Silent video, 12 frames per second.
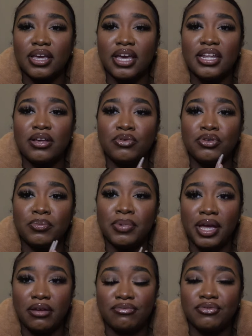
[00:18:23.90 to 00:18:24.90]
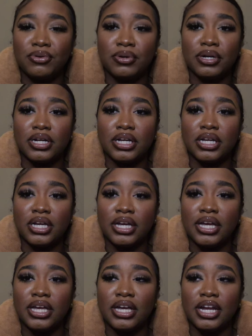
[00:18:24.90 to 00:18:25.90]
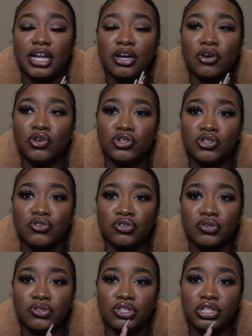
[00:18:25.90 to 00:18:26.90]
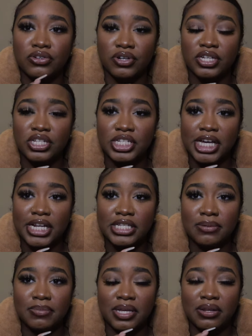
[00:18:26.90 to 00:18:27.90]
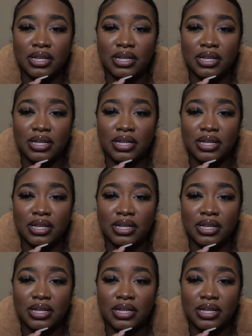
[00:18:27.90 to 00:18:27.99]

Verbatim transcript: And then when you pay for it, and it goes through, screenshot it to me.